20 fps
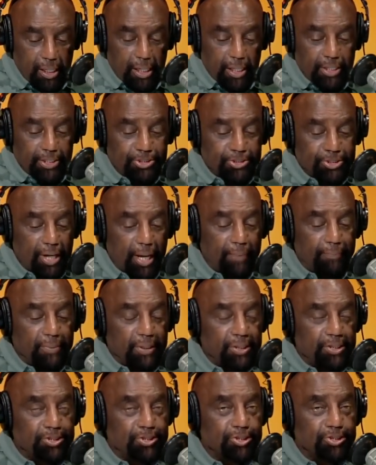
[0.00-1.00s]
And
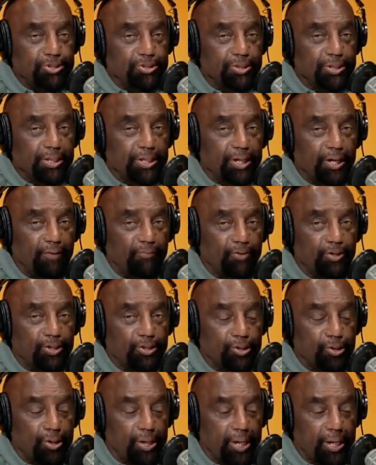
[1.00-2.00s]
stop listening to the devil in
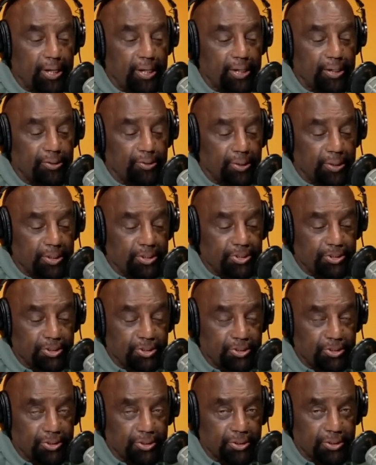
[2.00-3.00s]
your head. You listen
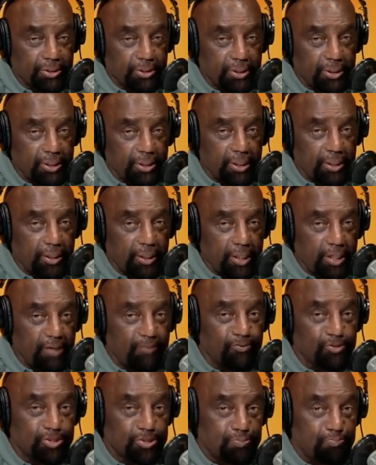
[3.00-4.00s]
to the
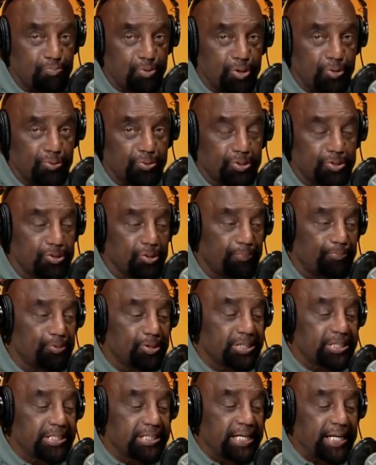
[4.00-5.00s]
evil spirits. You're
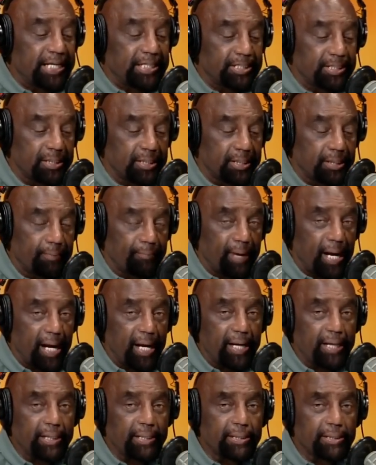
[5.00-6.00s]
possessed in the
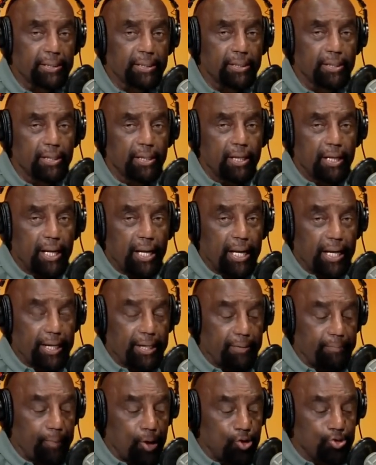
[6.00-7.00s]
mind and
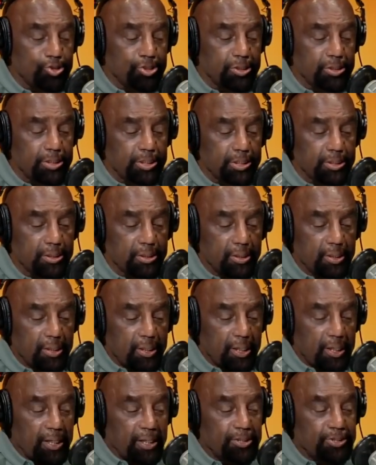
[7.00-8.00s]
emotions.
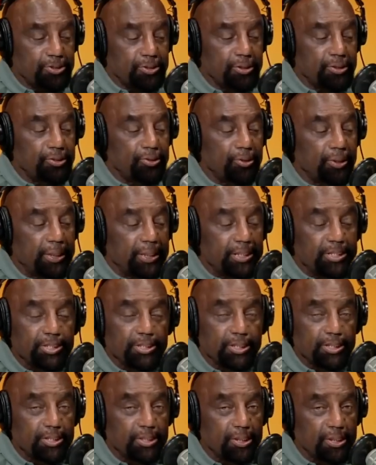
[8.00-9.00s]
Yeah. And you're
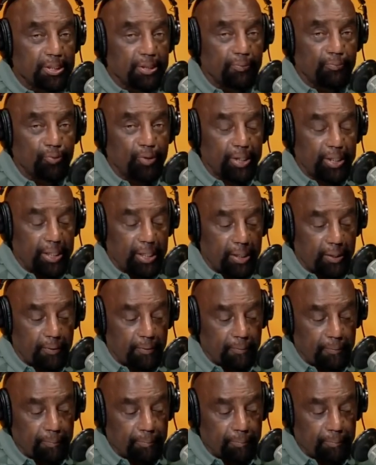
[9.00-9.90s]
listening to them right now.